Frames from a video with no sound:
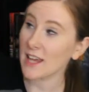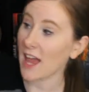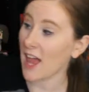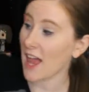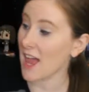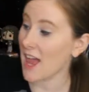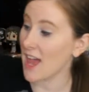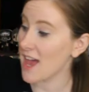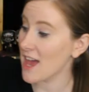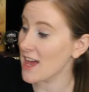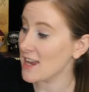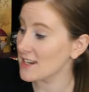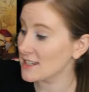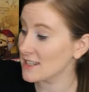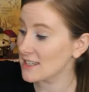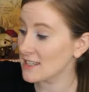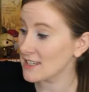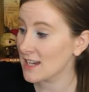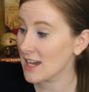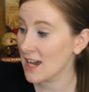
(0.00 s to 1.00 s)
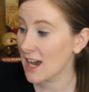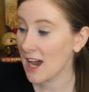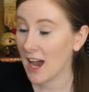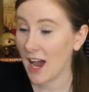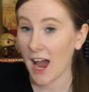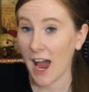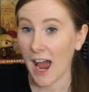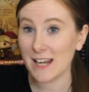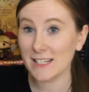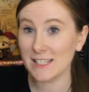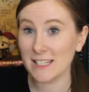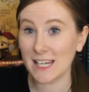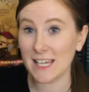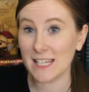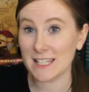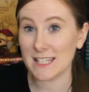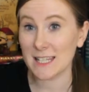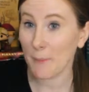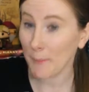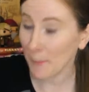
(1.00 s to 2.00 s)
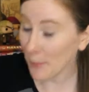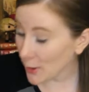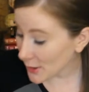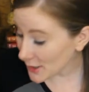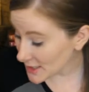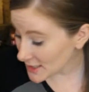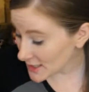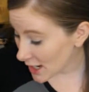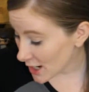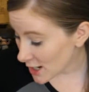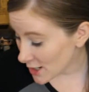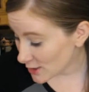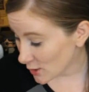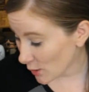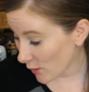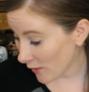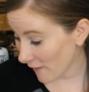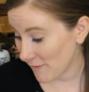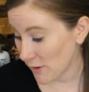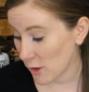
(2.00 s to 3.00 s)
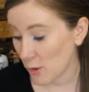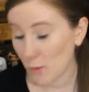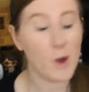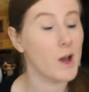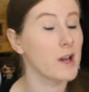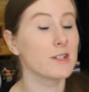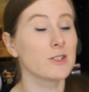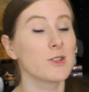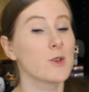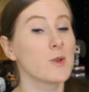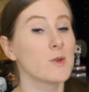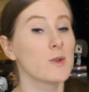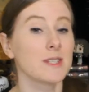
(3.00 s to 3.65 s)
and I did get some books. So if you want to